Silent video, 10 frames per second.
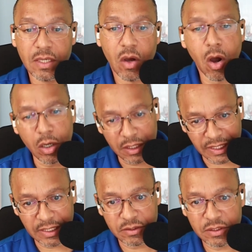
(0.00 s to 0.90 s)
on
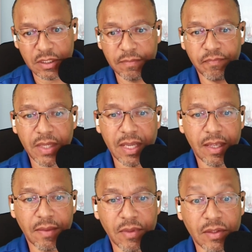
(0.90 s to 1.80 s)
leadership
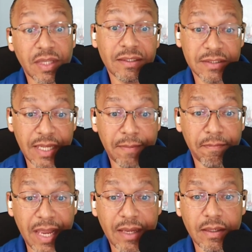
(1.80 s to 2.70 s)
and the things that
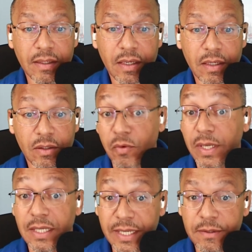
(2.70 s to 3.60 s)
make a great
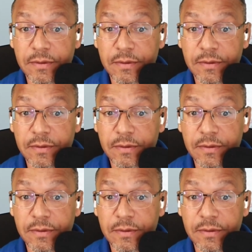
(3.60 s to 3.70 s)
leader.